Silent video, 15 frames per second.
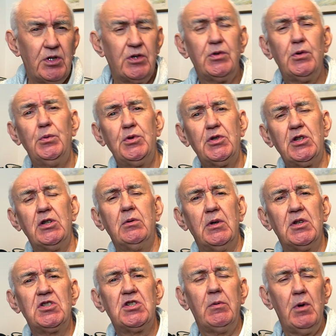There's also a
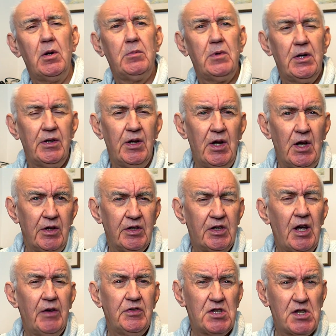similar one that
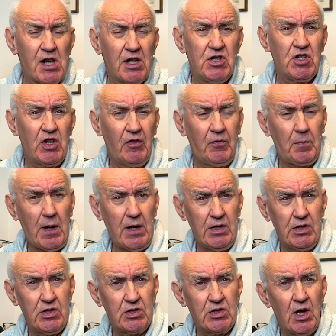covers the HF
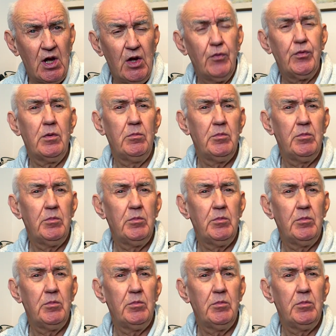bands from